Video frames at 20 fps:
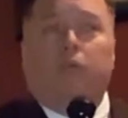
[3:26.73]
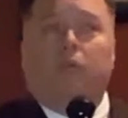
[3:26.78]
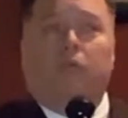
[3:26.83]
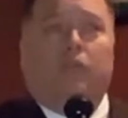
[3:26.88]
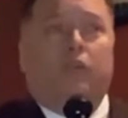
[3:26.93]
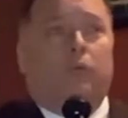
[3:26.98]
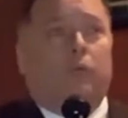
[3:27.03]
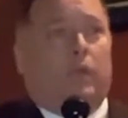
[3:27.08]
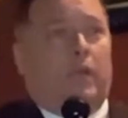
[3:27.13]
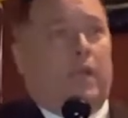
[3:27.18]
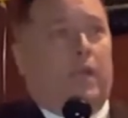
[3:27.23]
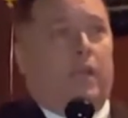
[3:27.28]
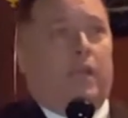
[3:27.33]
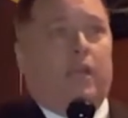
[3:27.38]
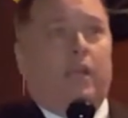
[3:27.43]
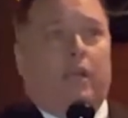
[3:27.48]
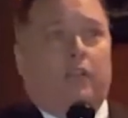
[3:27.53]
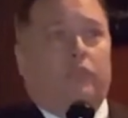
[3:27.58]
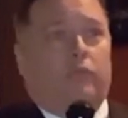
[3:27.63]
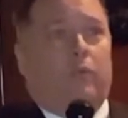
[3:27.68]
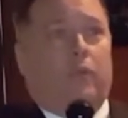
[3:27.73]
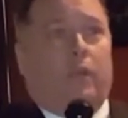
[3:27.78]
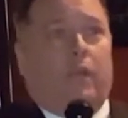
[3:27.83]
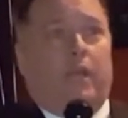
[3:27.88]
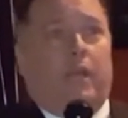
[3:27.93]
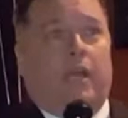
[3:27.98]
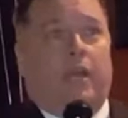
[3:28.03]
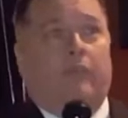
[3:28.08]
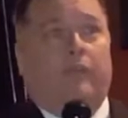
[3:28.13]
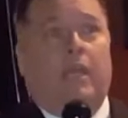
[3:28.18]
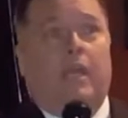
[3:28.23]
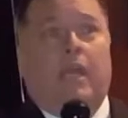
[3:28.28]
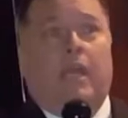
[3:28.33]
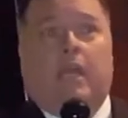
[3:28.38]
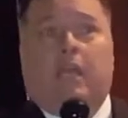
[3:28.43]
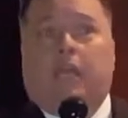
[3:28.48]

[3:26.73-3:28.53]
We don't know what kind of cuts we're going to have.